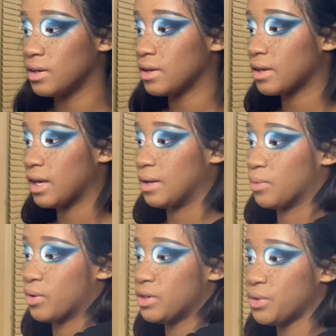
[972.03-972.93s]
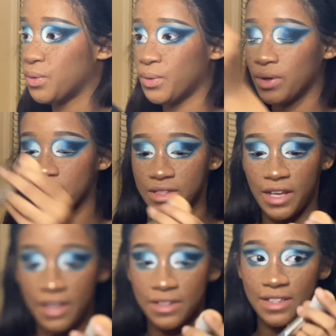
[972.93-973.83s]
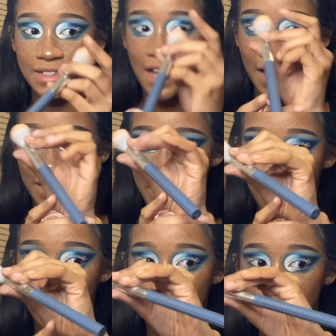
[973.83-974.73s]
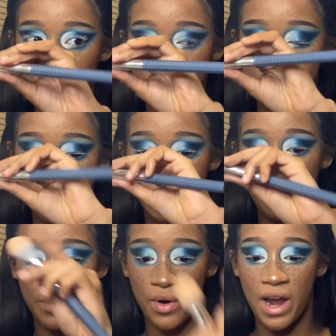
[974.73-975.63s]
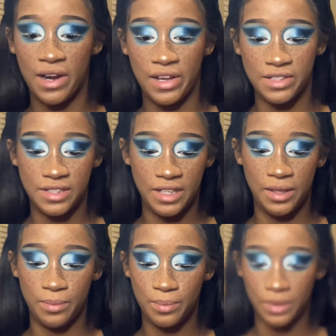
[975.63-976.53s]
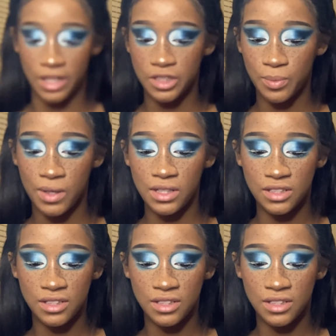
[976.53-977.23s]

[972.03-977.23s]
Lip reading: Okay, I'm going to take this highlighter brush from the same brand as the blush brush.